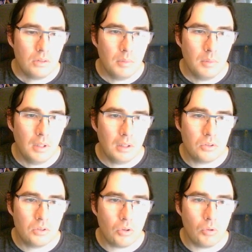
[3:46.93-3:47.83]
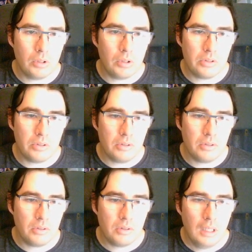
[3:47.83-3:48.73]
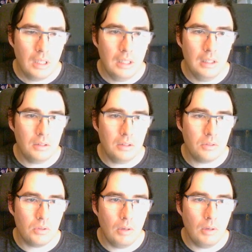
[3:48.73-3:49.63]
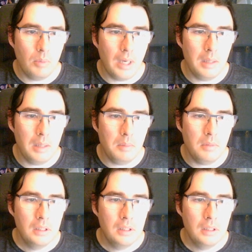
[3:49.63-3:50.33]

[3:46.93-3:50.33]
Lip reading: control thrusters here to sort of help aim.